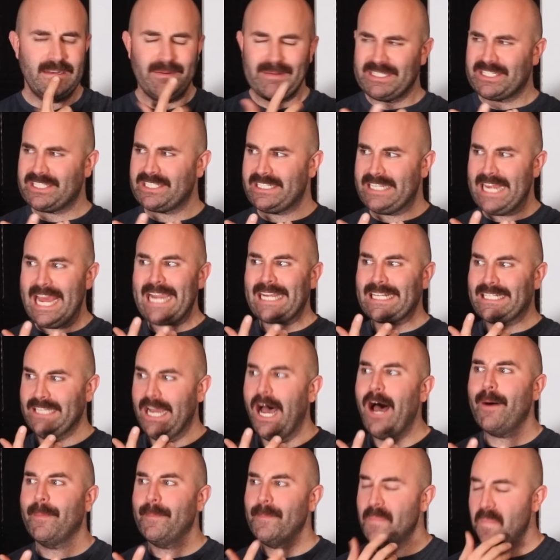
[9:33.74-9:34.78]
I mean, stacked
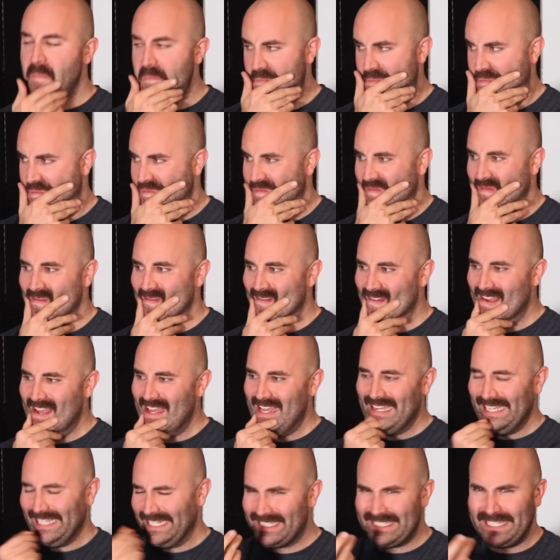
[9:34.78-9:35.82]
up,
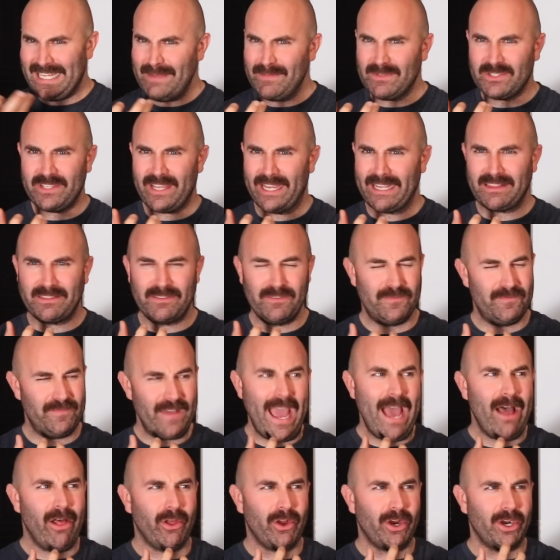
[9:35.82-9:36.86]
it seems like the
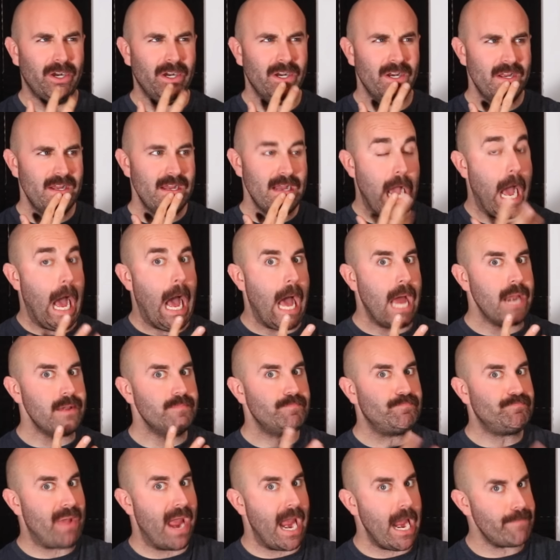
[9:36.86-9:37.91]
Valor,
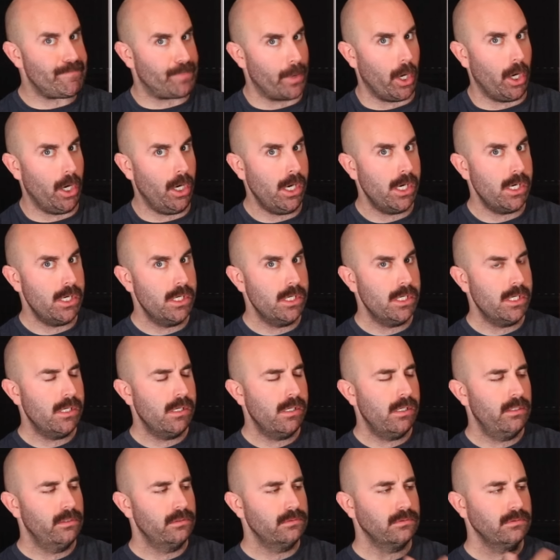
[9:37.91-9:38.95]
on paper,
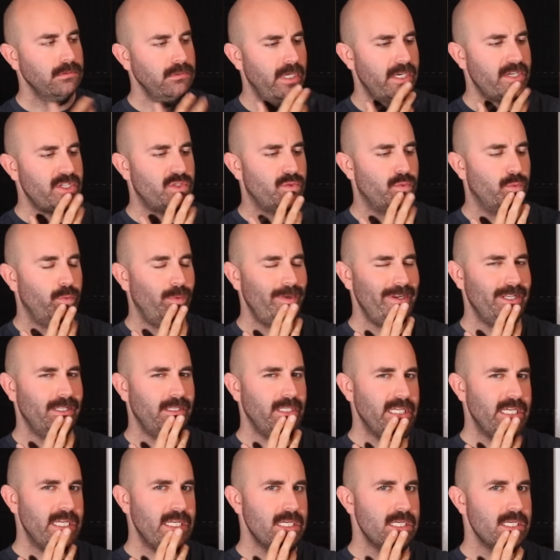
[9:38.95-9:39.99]
looks
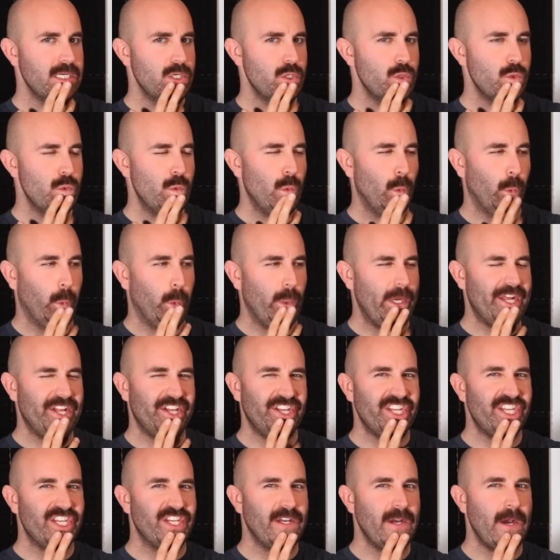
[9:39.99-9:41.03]
really,
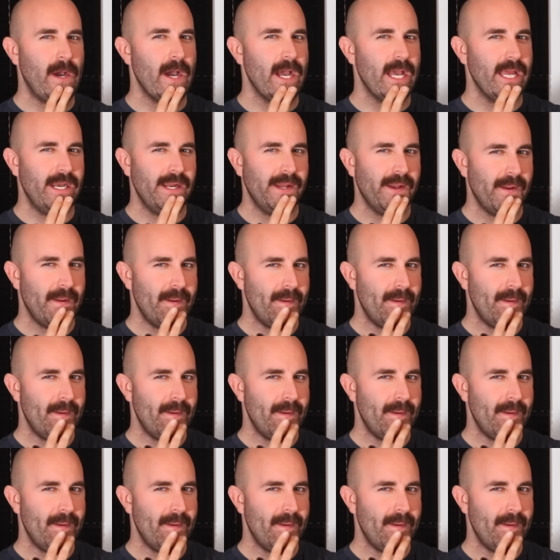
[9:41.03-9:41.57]
really good.